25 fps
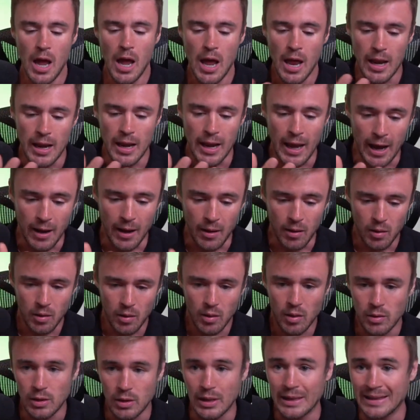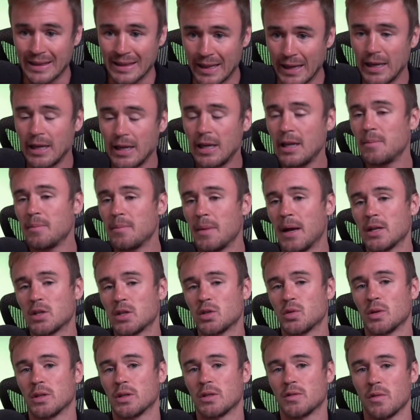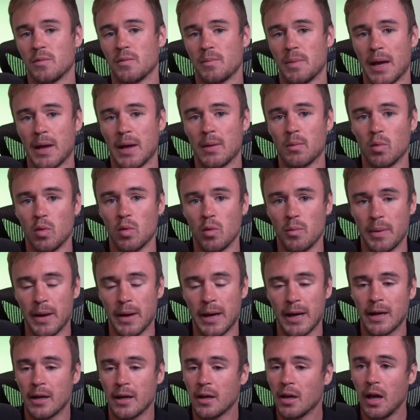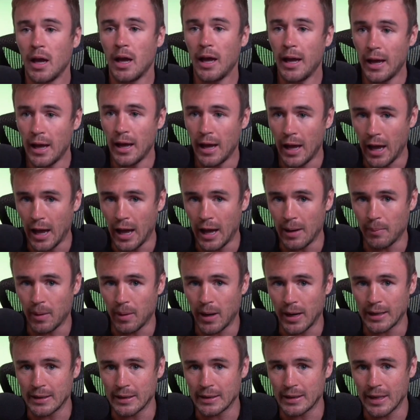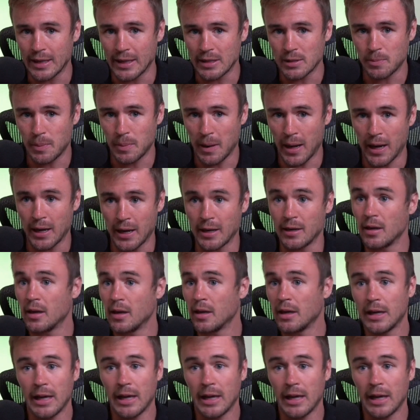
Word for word: Now, the leading metrics for Ben will be Am I in less pain?